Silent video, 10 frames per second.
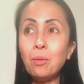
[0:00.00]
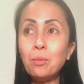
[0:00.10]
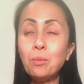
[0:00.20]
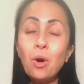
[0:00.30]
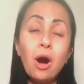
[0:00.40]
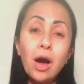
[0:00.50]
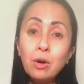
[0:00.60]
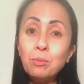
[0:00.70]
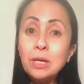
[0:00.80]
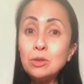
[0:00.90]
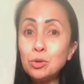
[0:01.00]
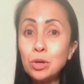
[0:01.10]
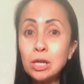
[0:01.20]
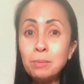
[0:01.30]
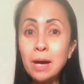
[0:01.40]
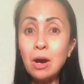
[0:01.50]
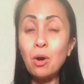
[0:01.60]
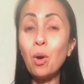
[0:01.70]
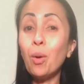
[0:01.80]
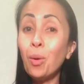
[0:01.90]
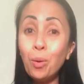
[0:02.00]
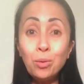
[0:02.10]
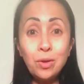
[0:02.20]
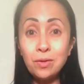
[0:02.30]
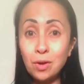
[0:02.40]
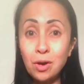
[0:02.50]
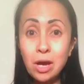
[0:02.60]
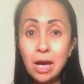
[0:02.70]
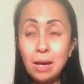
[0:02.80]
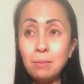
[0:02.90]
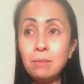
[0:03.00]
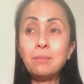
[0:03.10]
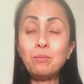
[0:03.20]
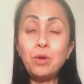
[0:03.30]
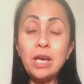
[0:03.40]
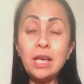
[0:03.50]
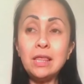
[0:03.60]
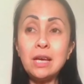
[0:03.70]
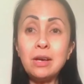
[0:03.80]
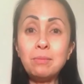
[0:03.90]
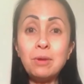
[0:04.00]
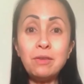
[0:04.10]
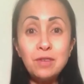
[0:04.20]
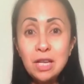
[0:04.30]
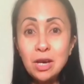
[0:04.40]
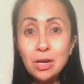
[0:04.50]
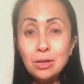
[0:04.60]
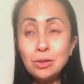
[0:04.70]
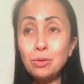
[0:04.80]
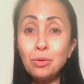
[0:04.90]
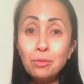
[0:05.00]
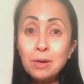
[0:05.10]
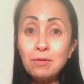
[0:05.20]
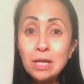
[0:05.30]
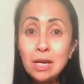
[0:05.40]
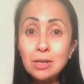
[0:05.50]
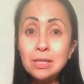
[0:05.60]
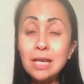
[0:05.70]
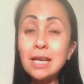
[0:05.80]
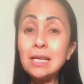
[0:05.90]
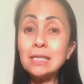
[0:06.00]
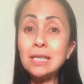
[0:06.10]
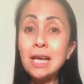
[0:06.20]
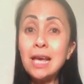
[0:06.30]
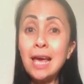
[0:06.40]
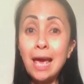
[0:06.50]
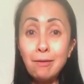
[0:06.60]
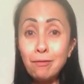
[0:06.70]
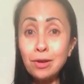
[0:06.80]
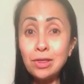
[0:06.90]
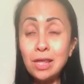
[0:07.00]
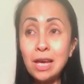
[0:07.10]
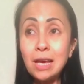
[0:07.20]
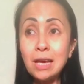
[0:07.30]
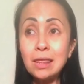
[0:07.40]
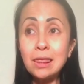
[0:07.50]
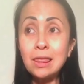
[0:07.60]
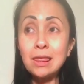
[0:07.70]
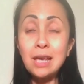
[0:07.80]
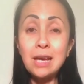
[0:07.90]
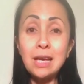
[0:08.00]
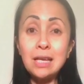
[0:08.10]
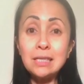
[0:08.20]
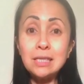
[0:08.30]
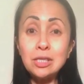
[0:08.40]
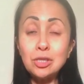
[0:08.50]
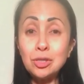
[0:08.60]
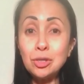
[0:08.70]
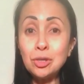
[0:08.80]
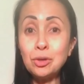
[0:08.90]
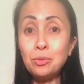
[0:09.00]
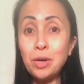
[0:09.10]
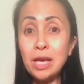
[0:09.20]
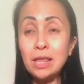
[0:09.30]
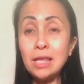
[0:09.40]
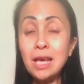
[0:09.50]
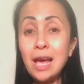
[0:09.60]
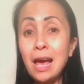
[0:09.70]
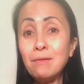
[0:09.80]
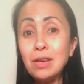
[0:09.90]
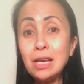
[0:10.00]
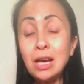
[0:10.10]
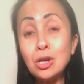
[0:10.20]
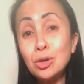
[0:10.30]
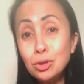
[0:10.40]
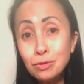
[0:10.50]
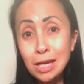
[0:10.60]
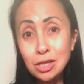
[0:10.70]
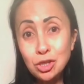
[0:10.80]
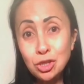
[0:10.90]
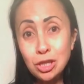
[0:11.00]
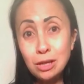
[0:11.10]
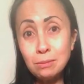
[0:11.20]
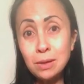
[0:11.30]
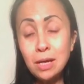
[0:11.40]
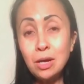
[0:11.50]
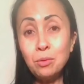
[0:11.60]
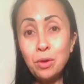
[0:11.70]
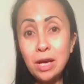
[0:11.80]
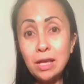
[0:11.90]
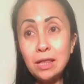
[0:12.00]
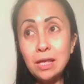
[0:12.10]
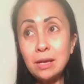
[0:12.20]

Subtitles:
what I'll be talking about all the time with all my videos is everything that is to do with having a good relationship with